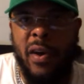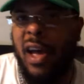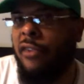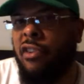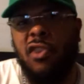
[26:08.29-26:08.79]

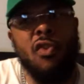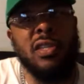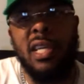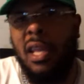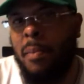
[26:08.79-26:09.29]
I run
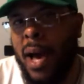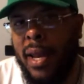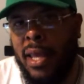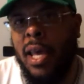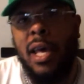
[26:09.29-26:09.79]
across
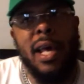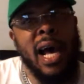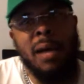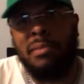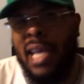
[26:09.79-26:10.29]
anybody,
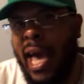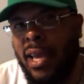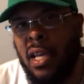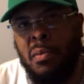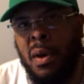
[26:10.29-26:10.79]
I'm
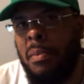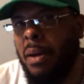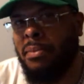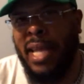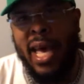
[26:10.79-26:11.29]
tagging them up.
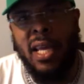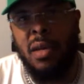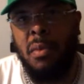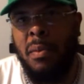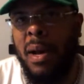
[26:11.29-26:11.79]
I'm tagging
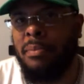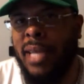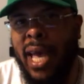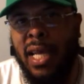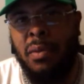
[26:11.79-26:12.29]
them up. I'm
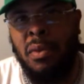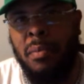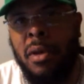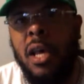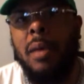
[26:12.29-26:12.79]
tagging them
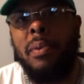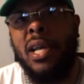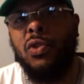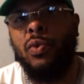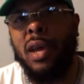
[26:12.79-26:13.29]
up
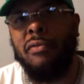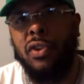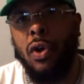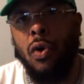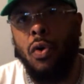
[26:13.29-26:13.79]
because you never
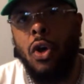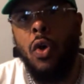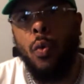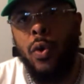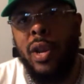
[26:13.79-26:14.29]
know
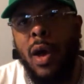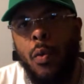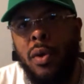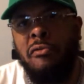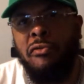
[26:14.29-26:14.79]
where that
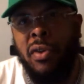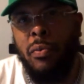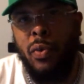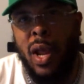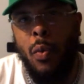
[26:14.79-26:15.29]

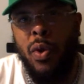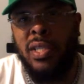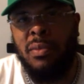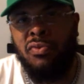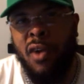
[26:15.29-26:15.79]
one
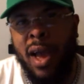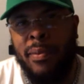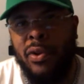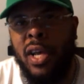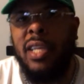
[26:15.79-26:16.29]

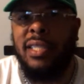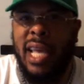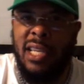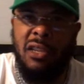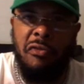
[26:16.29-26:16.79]
subscriber
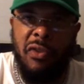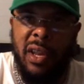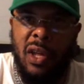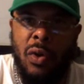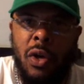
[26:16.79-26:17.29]
takes your
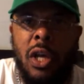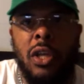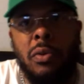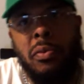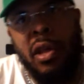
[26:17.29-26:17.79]
video
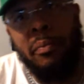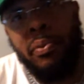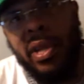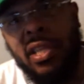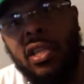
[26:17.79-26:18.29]
and
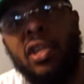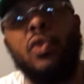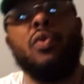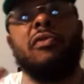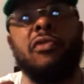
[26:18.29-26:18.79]
put it into the
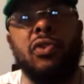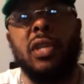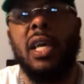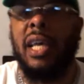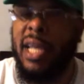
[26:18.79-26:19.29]
universe
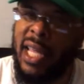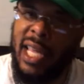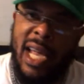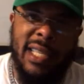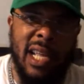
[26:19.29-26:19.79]
and to
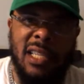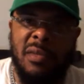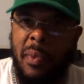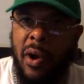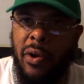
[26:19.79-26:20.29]
catch that
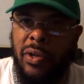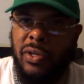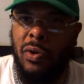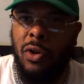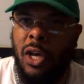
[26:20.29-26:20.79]
spark.
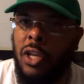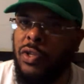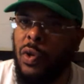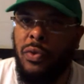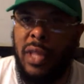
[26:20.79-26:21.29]
So
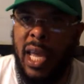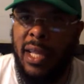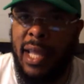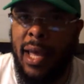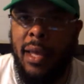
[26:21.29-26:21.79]
don't
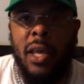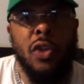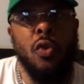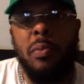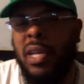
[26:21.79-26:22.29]
think that
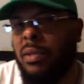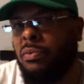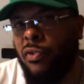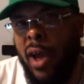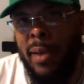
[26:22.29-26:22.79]
you being
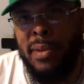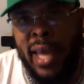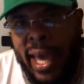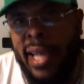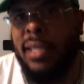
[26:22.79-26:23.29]
subscribed to
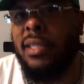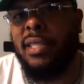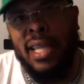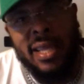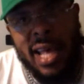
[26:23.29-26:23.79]
8,000,
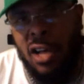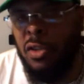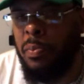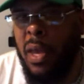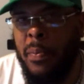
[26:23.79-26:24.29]

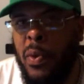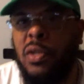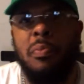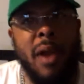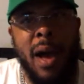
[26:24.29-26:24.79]
10,000 people is a
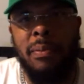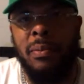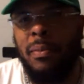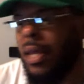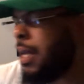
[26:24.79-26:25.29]

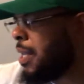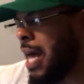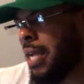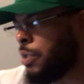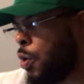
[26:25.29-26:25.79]
problem.
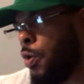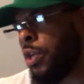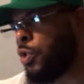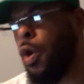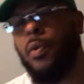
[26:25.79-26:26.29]
Nah, it's
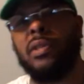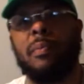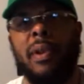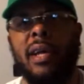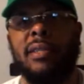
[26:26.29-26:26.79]
always a
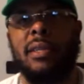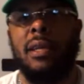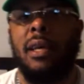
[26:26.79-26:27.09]
plus.